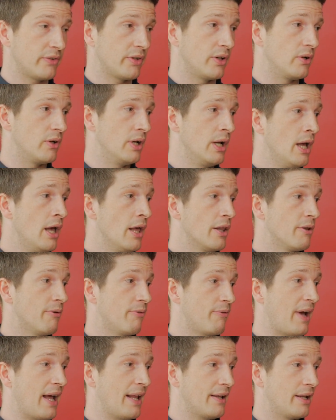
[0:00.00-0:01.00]
So the
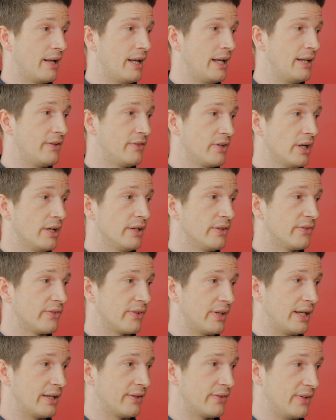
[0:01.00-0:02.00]
fact that it
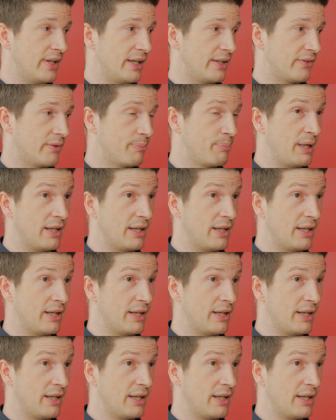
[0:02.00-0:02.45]
does exist,